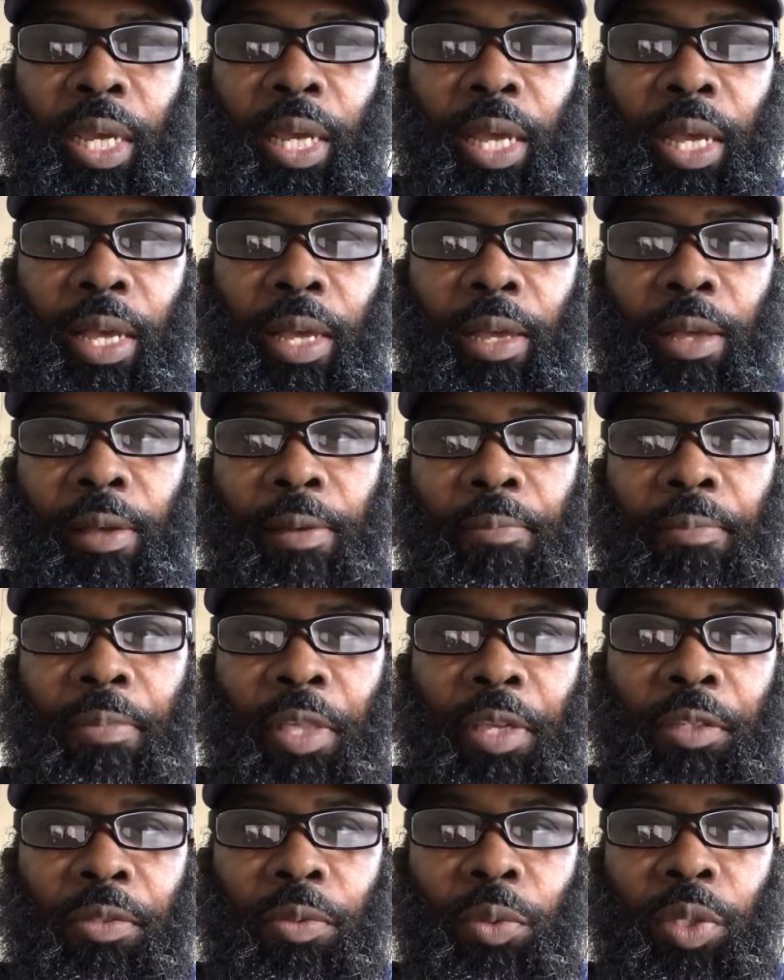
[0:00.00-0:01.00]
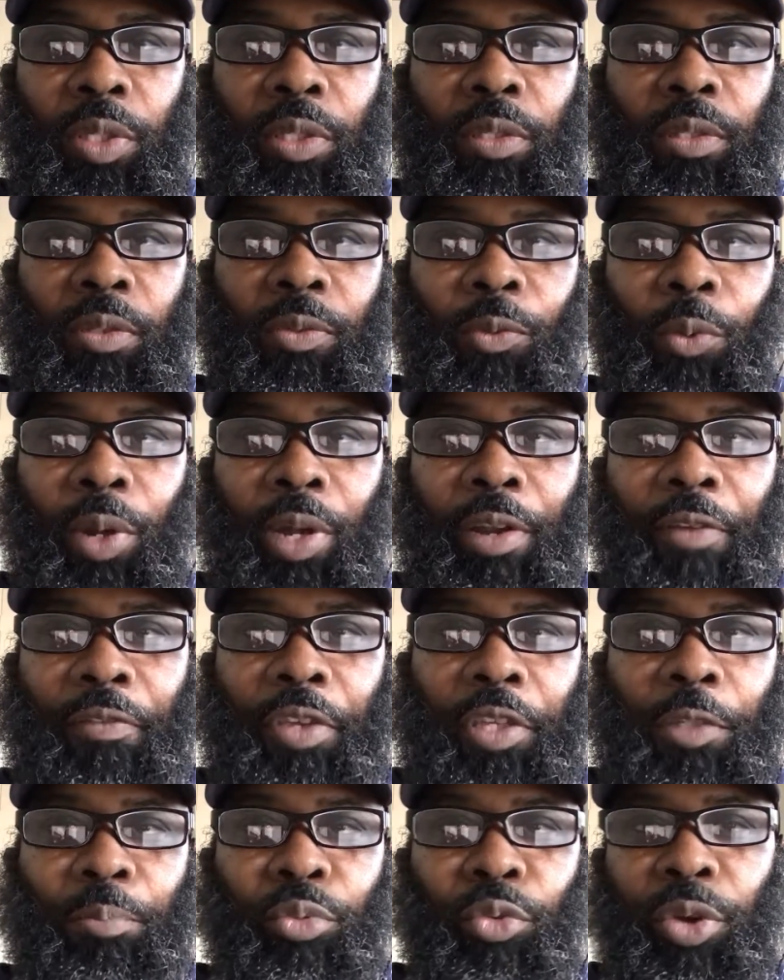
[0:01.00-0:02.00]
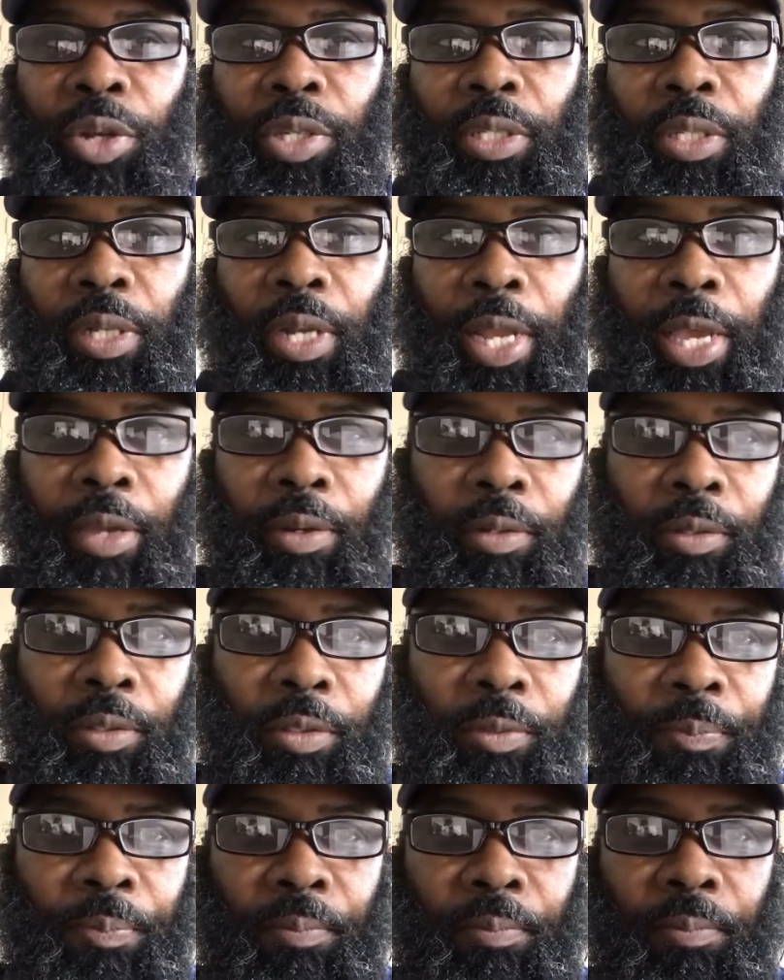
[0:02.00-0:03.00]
Uh, this was one of his prison letters.